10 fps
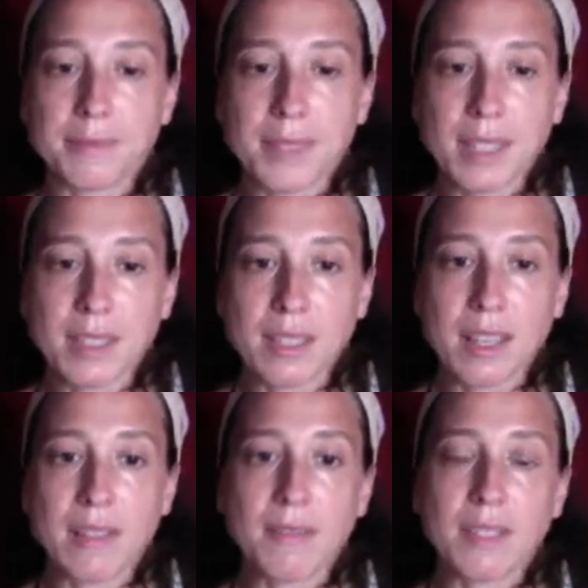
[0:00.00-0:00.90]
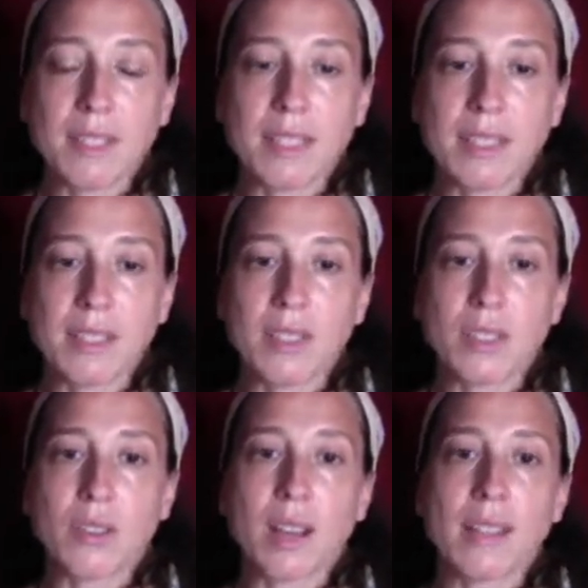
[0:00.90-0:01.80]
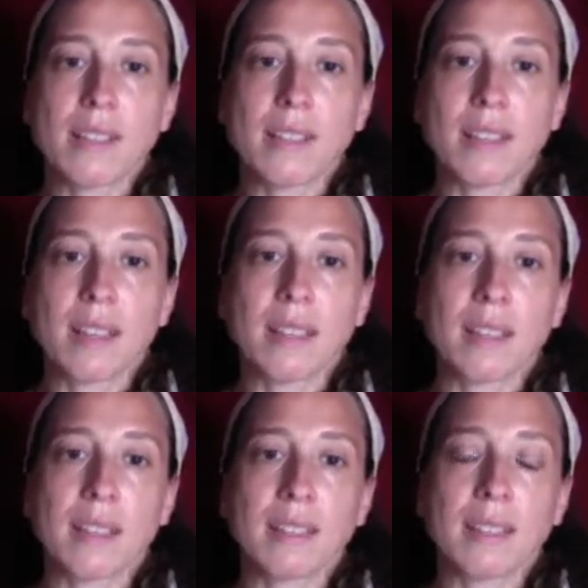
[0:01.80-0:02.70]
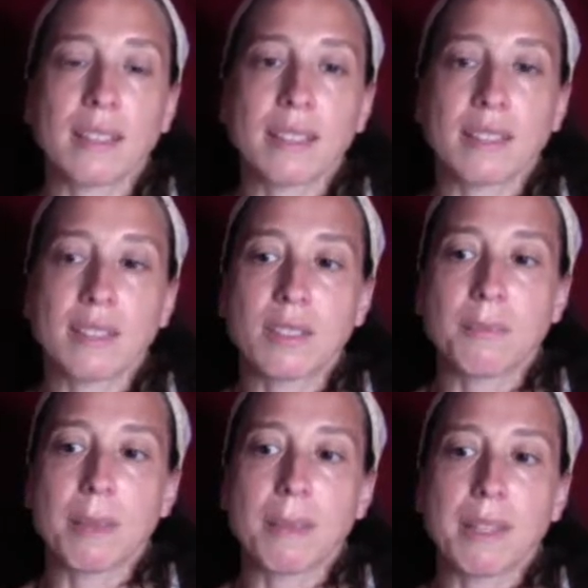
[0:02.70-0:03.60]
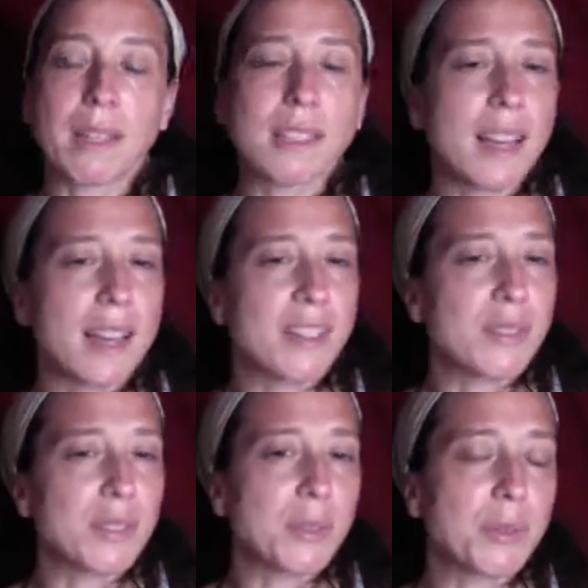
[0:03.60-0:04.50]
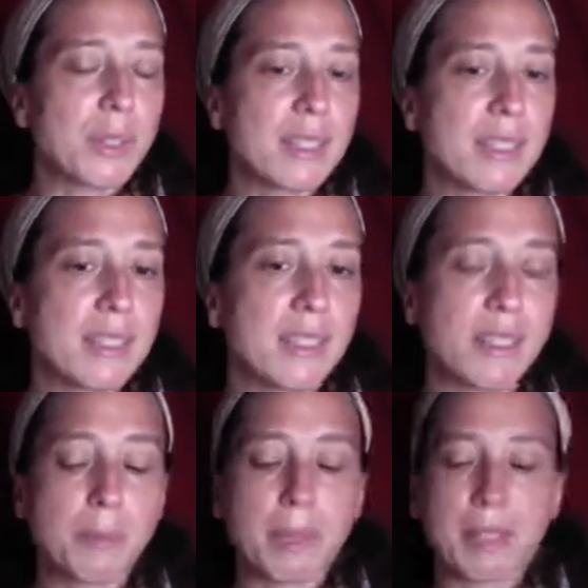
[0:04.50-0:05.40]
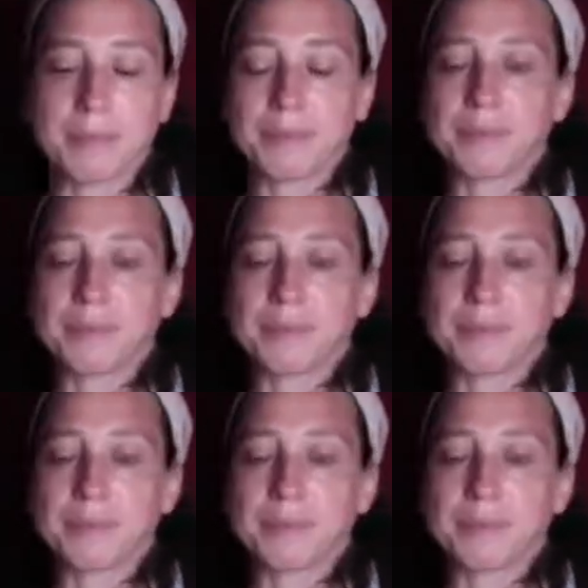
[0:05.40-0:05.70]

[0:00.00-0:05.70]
It just kind of feels like stress, like kind of like maybe like kind of soreness a little bit.